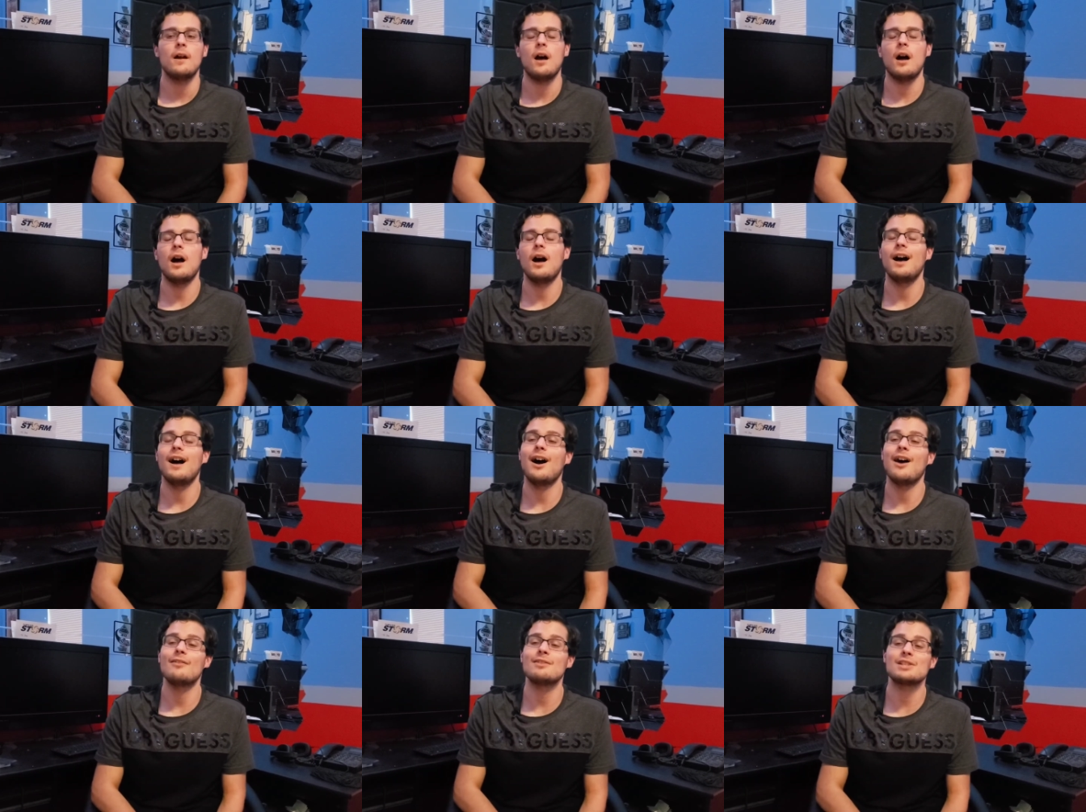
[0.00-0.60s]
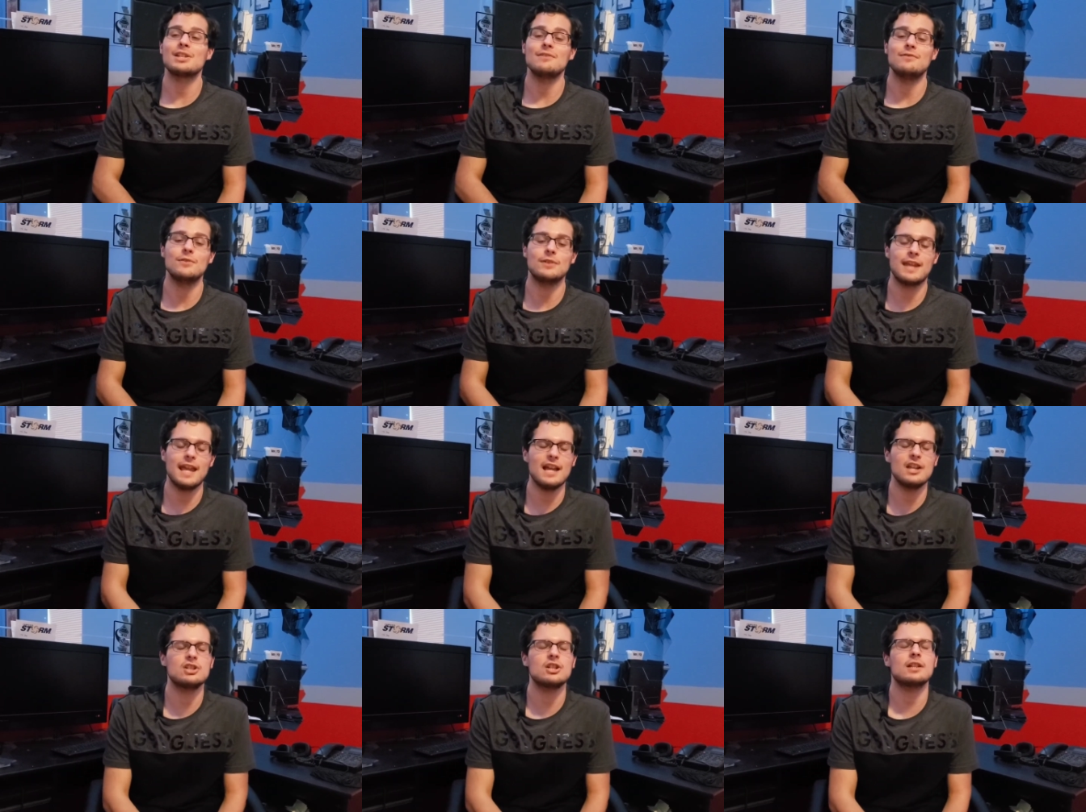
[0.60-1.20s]
Uh, obviously, if you
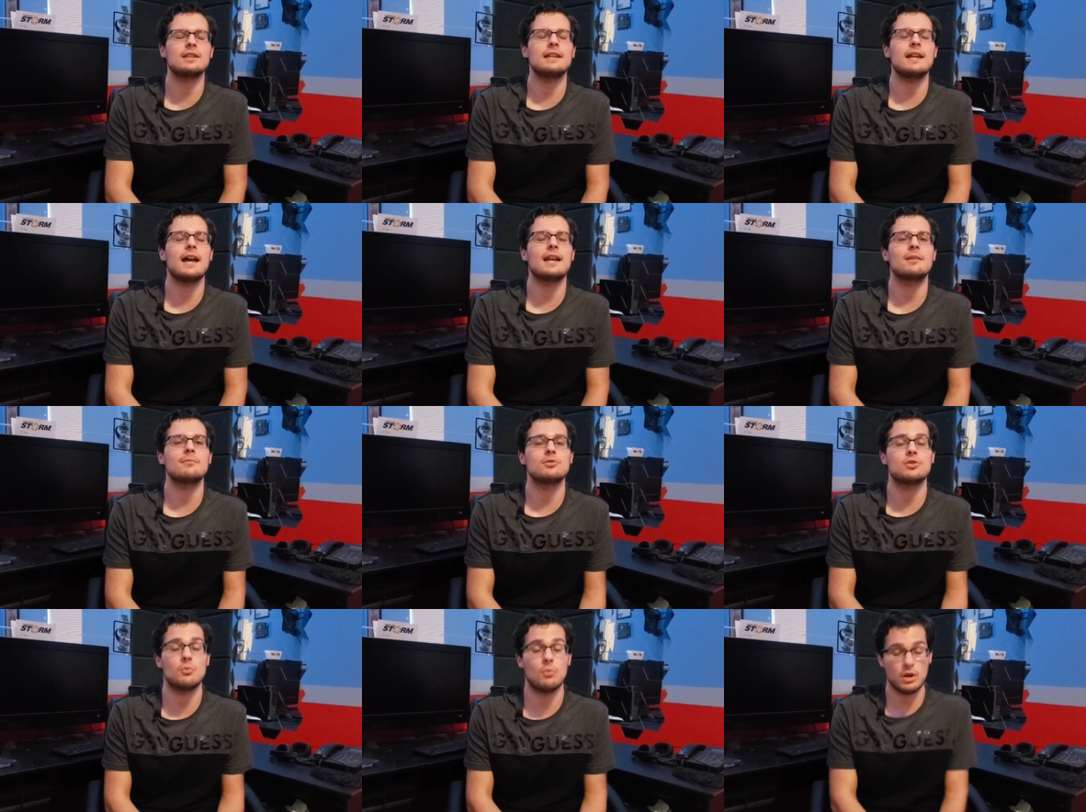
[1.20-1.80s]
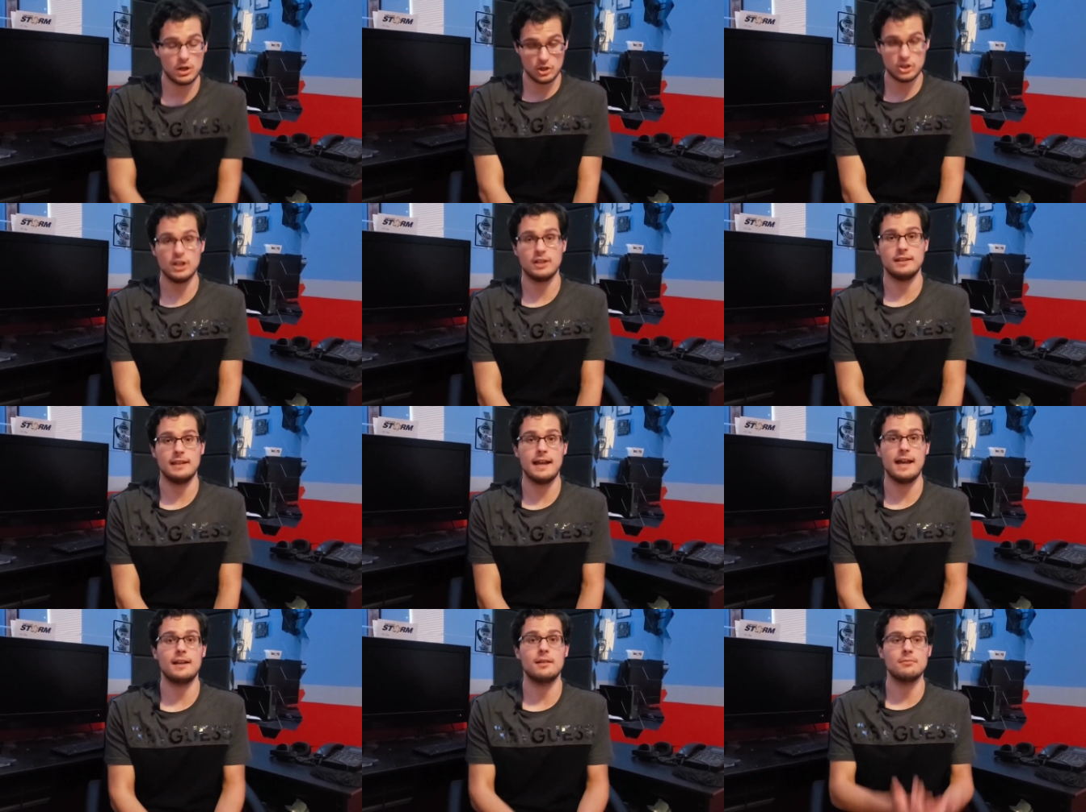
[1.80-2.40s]
can check the items, you want to
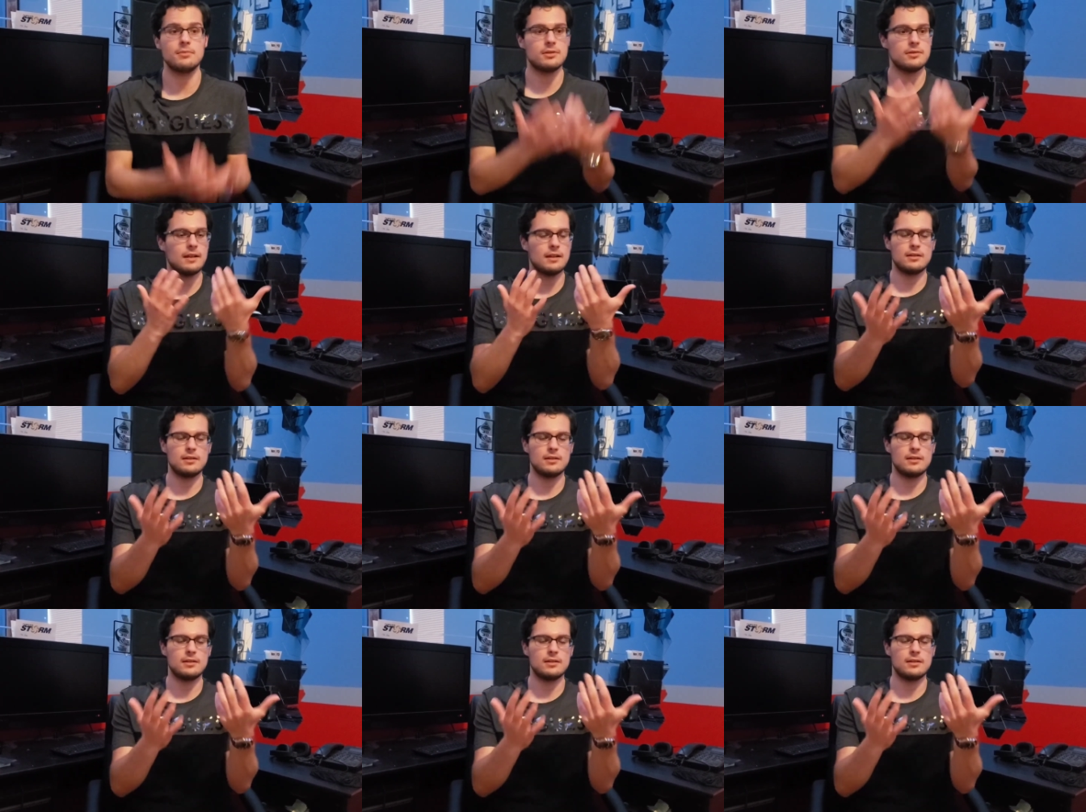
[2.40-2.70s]
check the items.